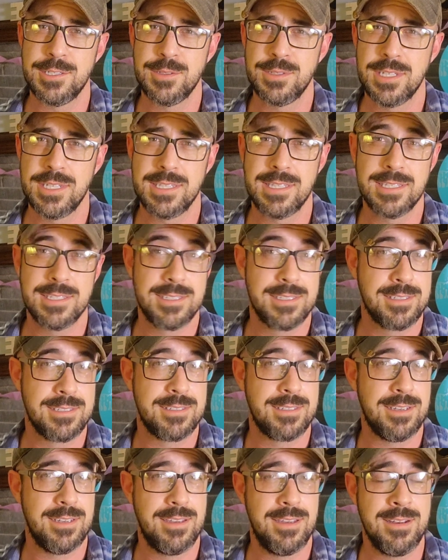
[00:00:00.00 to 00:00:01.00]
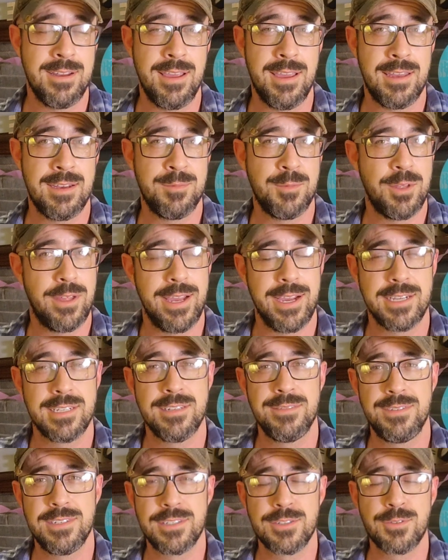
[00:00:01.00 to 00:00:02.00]
you think this is an animal
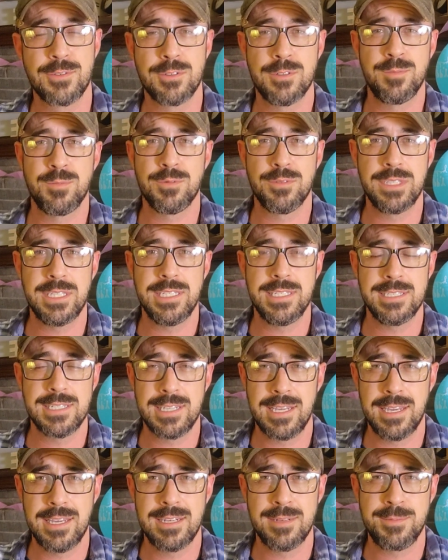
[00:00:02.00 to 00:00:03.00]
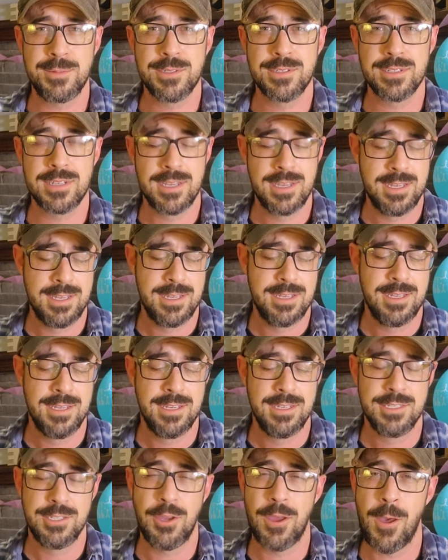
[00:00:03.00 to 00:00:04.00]
activist group releasing animals
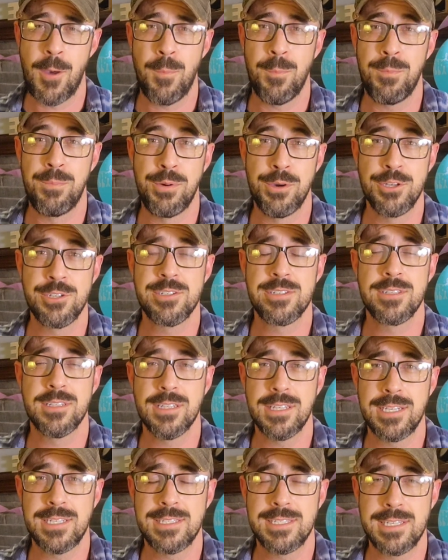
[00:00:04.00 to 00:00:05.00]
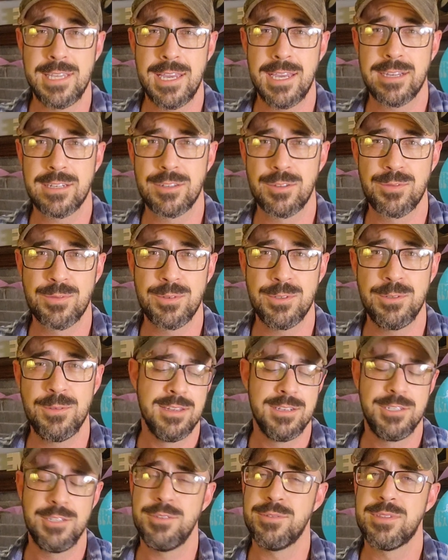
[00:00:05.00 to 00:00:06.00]
to help push the Lacey Act through?
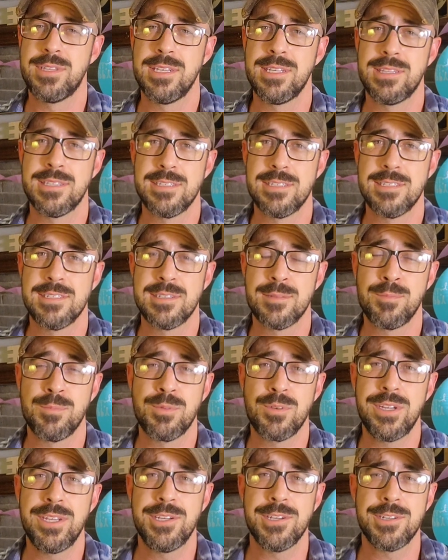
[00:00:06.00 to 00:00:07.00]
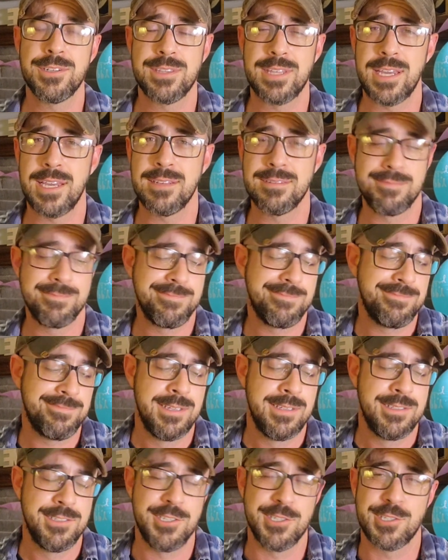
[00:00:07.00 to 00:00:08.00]
Do you think this is a breeder that
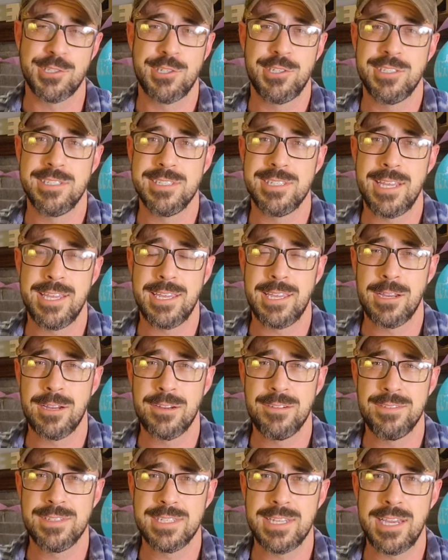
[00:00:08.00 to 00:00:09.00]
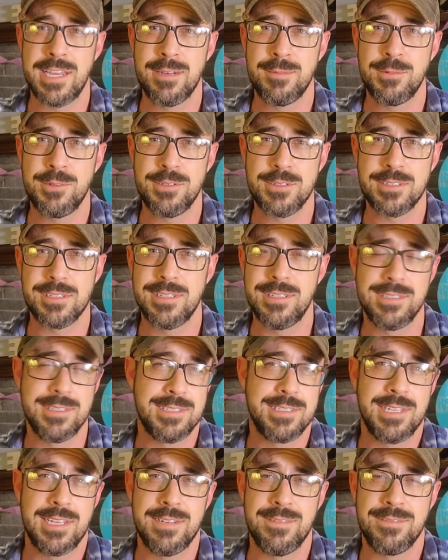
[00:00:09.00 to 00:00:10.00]
just couldn't take care of his animals and
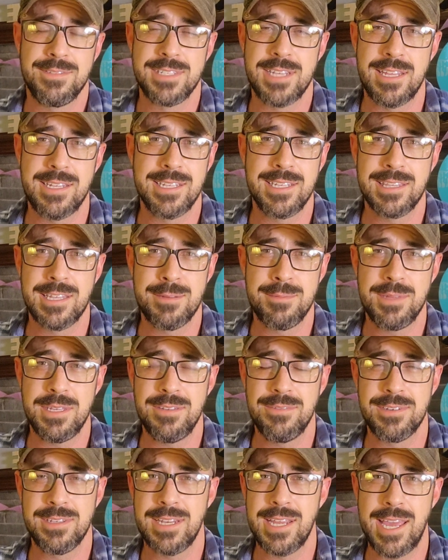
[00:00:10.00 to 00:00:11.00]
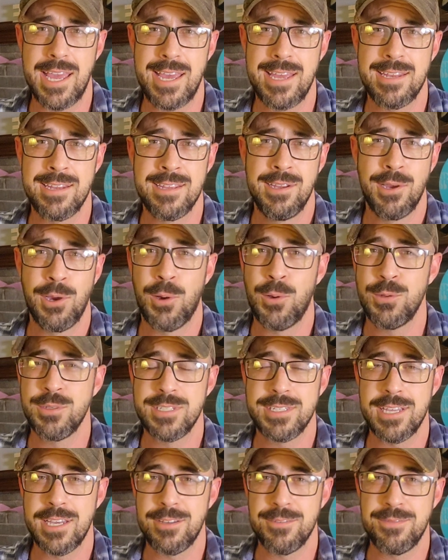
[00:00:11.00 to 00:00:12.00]
instead of selling them even at
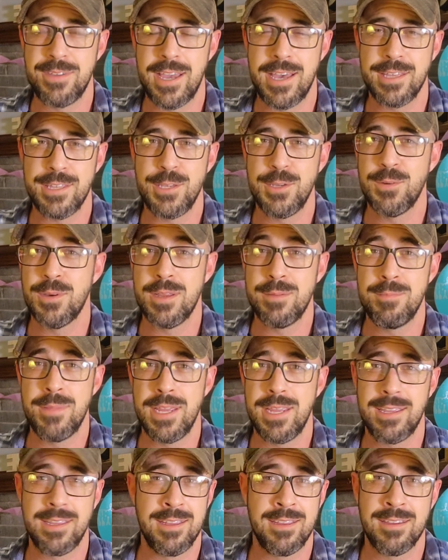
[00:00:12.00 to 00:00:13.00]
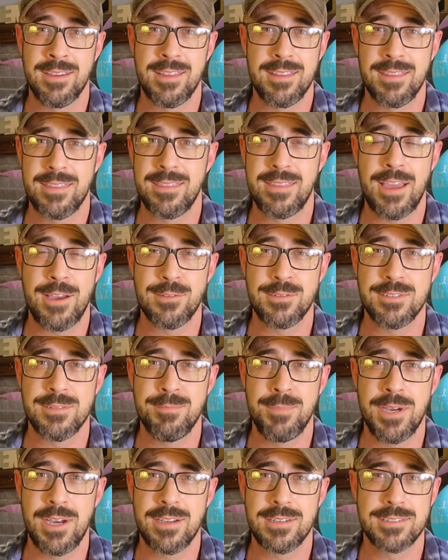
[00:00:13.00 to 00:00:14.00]
wholesale value and making
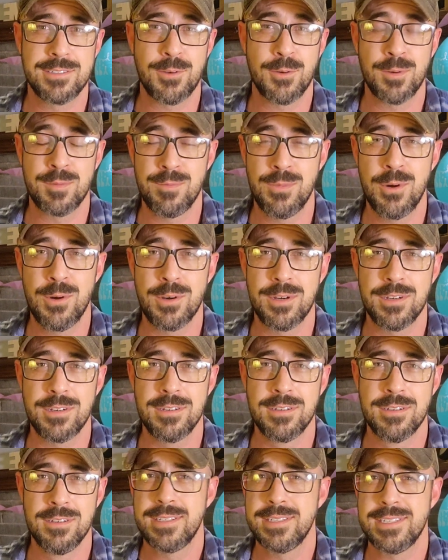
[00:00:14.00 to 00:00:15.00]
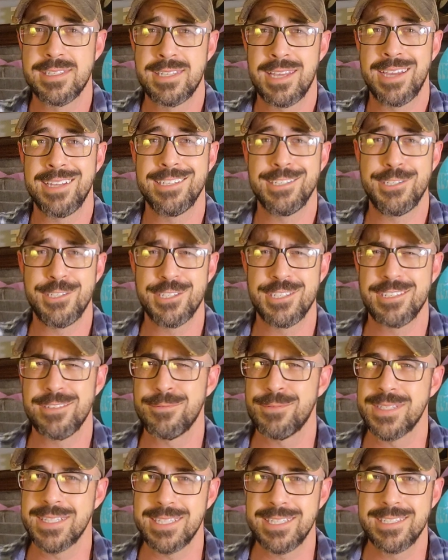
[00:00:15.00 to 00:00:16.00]
thousand bucks or more decided just to
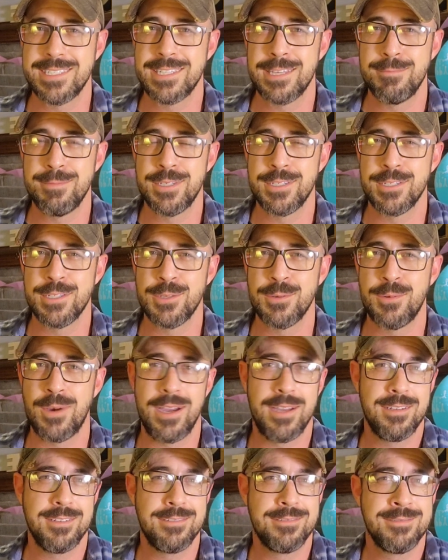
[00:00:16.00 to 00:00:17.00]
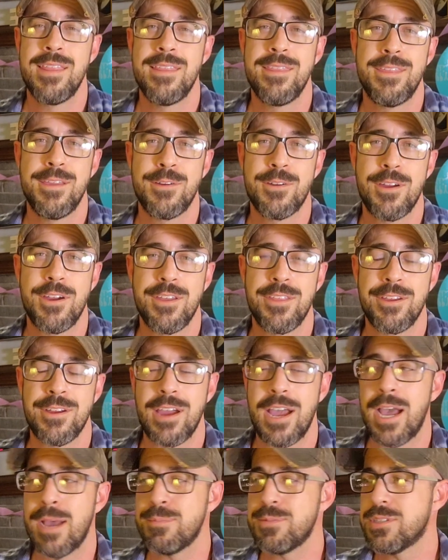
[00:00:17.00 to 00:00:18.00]
release them into the wild. There are other
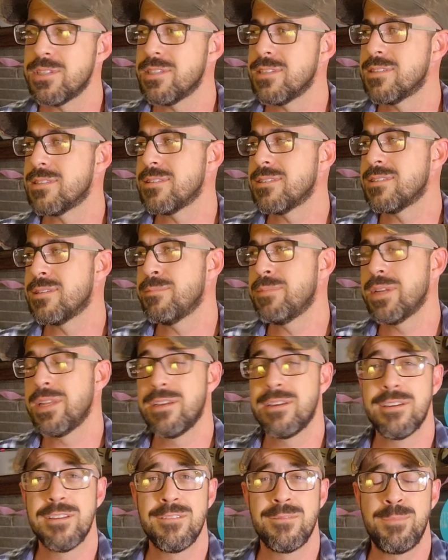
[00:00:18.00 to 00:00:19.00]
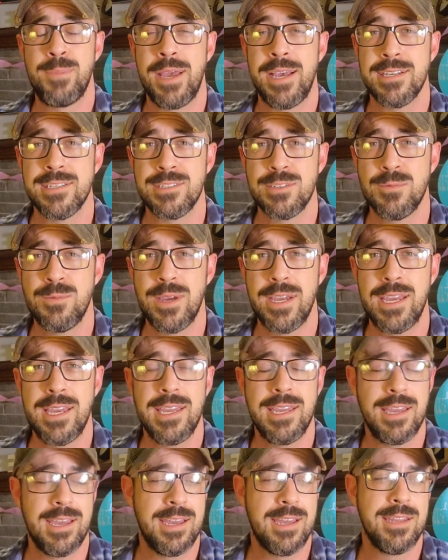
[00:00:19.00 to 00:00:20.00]
options. Somebody could have passed
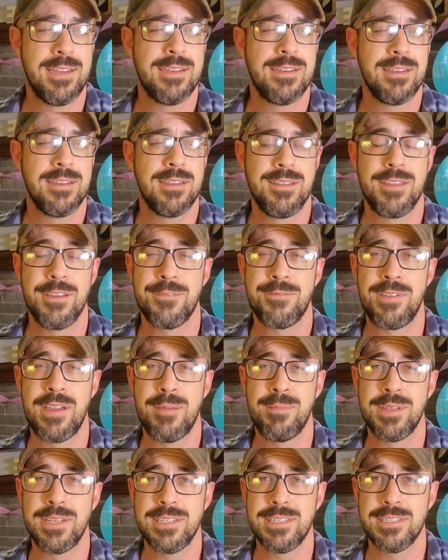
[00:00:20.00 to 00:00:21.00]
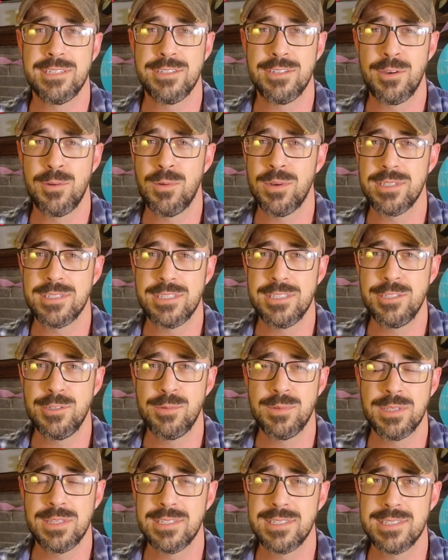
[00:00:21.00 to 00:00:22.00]
away and their family didn't know what to do
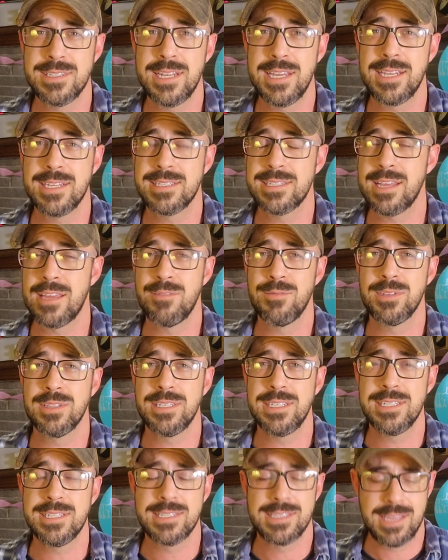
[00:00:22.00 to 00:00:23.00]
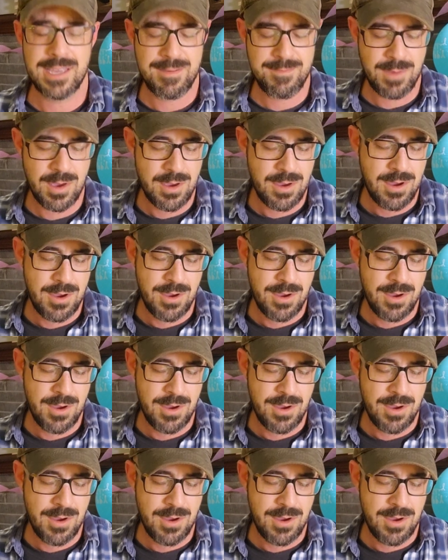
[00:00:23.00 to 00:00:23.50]
with the snakes and released them,